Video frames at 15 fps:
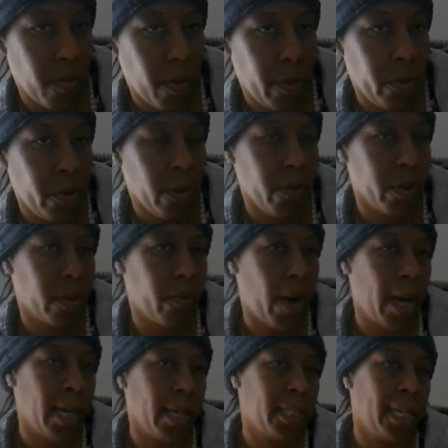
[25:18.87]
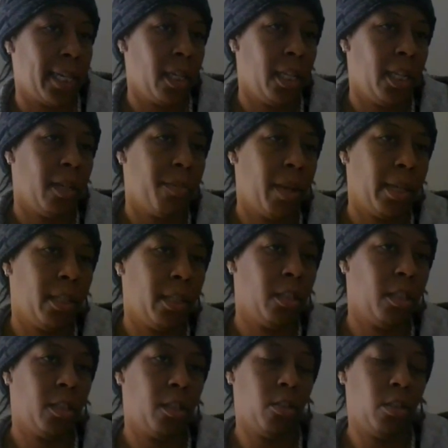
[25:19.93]
Usually it was Friday, Saturday, then it probably turned
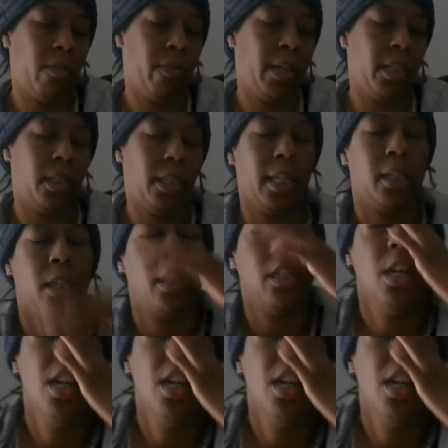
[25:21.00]
to Thursday, Friday, Saturday.